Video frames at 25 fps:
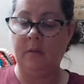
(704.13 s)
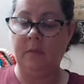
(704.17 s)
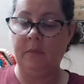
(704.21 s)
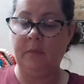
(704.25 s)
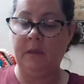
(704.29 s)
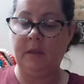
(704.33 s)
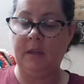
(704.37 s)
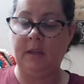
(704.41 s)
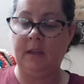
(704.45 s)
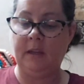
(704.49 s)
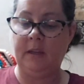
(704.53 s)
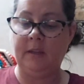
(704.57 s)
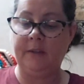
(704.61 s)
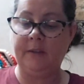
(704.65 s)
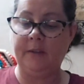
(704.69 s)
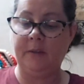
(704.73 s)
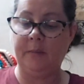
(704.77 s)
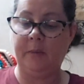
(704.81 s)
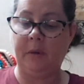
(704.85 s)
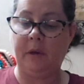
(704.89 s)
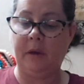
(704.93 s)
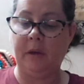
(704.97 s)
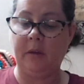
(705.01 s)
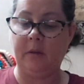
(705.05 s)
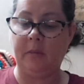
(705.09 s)
I'm at an easier
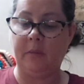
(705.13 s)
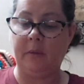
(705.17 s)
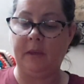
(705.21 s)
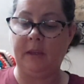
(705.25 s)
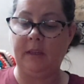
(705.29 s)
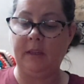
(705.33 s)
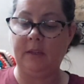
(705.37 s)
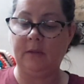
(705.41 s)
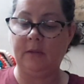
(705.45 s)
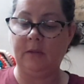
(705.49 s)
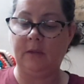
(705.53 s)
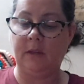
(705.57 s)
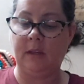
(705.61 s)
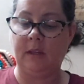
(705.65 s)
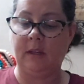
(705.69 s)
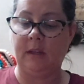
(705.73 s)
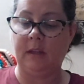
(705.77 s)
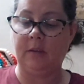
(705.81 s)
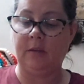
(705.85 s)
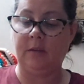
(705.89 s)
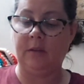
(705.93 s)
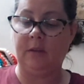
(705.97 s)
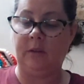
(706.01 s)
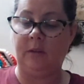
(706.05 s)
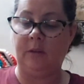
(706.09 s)
part of the blanket, so I can
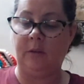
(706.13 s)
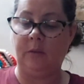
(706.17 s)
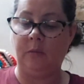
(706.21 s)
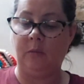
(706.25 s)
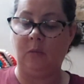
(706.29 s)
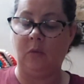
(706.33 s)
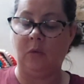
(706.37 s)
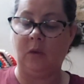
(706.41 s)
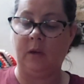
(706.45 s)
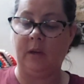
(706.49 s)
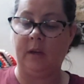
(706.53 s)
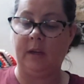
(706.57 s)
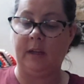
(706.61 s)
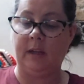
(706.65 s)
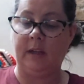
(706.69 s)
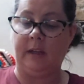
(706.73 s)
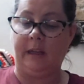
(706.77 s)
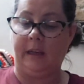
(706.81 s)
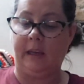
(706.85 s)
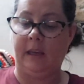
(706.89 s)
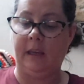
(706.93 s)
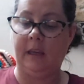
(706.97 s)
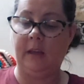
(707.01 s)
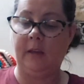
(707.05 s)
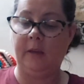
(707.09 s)
actually do more in a
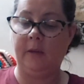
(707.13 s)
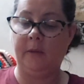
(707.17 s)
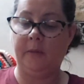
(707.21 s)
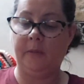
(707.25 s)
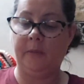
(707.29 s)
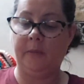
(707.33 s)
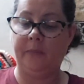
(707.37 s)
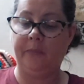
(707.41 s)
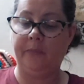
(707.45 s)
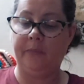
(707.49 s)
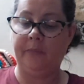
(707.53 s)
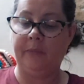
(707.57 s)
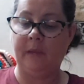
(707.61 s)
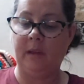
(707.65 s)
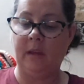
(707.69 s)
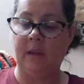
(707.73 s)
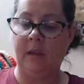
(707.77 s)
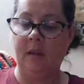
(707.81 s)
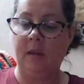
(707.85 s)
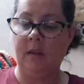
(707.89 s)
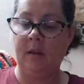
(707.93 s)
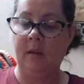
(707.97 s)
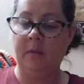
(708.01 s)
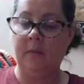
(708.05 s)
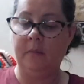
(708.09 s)
day.
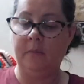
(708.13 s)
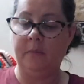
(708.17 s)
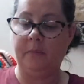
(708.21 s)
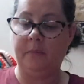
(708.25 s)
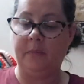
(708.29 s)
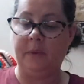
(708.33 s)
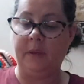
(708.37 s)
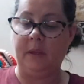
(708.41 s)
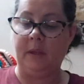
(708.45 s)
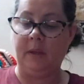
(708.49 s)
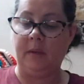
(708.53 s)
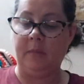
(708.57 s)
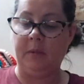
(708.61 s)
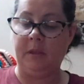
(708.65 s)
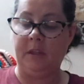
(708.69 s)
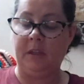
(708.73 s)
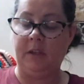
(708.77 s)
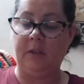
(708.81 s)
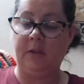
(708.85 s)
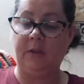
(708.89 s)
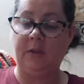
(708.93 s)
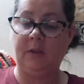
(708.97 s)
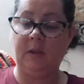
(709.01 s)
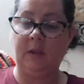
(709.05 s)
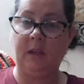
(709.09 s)
But, I mean,
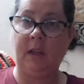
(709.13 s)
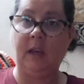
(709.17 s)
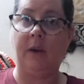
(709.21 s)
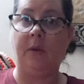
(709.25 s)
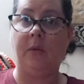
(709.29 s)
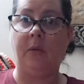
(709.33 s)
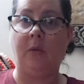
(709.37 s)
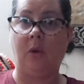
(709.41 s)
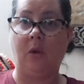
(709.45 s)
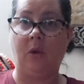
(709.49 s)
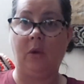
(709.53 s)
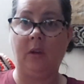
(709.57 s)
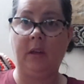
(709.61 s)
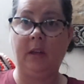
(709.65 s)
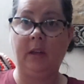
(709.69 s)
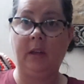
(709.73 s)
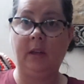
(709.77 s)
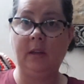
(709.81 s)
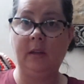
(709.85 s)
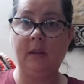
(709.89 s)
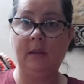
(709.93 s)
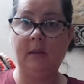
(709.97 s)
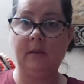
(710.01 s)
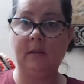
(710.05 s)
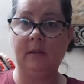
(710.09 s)
you see how long it
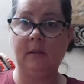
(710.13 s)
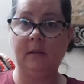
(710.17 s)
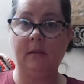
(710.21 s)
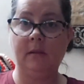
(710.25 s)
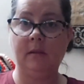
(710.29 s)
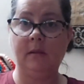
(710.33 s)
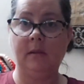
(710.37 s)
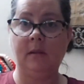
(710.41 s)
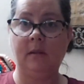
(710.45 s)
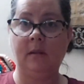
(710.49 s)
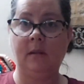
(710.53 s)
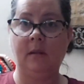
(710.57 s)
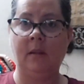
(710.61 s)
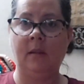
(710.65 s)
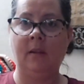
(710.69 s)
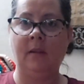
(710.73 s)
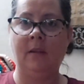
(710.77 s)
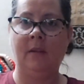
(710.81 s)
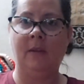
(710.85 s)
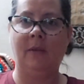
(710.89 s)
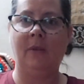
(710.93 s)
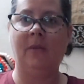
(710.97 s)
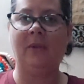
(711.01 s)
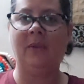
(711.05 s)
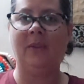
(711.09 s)
is?
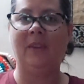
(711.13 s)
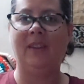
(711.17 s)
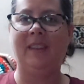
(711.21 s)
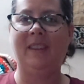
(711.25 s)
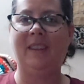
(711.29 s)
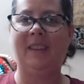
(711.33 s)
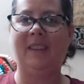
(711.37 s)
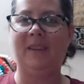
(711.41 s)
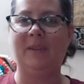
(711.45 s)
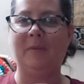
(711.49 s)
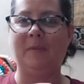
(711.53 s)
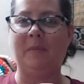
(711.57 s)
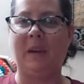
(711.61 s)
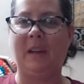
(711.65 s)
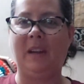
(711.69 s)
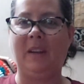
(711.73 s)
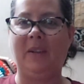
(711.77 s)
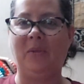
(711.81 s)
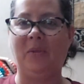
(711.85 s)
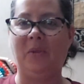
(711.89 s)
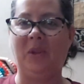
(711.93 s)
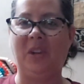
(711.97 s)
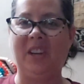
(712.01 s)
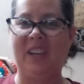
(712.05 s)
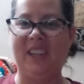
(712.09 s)
Oh, there's
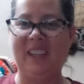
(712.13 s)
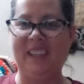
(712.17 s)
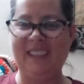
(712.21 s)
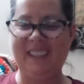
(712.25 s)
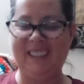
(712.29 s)
Pandora.